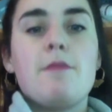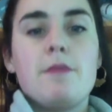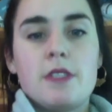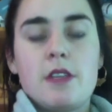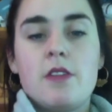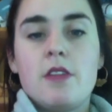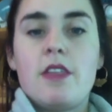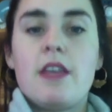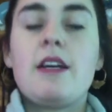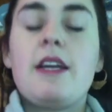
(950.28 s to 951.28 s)
So the
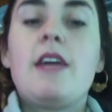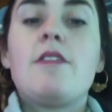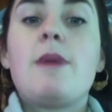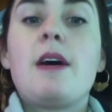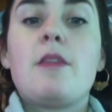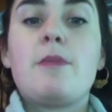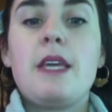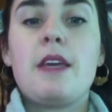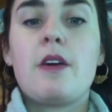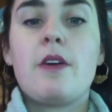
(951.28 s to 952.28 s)
thing that I love about the
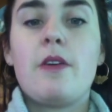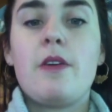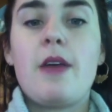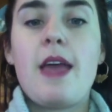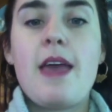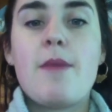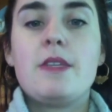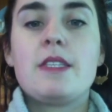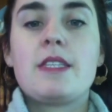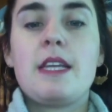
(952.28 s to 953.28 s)
Pico hem
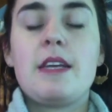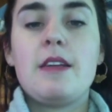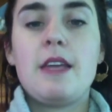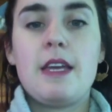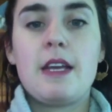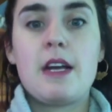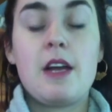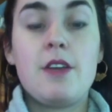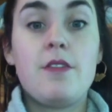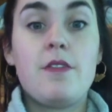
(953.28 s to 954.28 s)
is that it
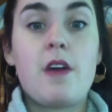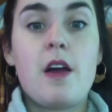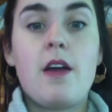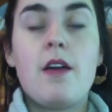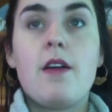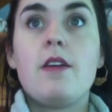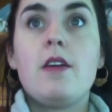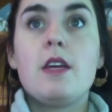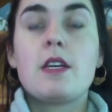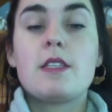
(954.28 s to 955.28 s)
kind of,
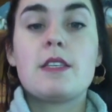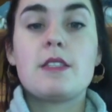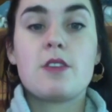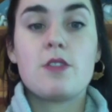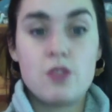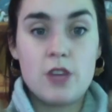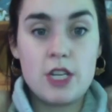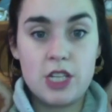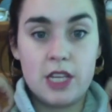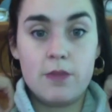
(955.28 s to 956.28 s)
because it's so
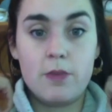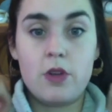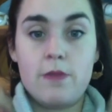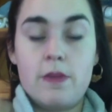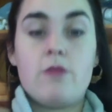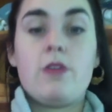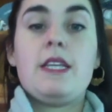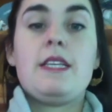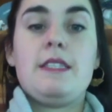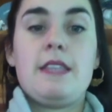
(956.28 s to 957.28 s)
stretchy at the bottom, it
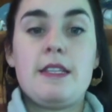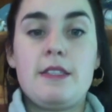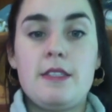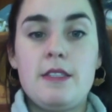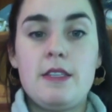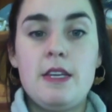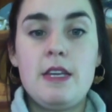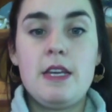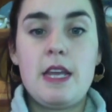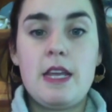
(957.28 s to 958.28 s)
really sits,
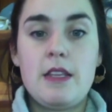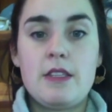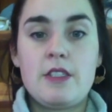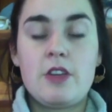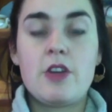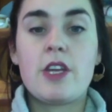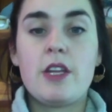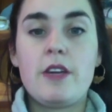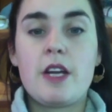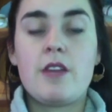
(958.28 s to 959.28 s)
it's
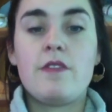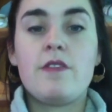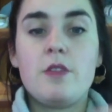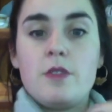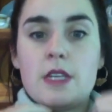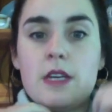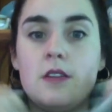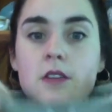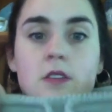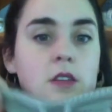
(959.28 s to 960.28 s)
circular, it kind of flutes out.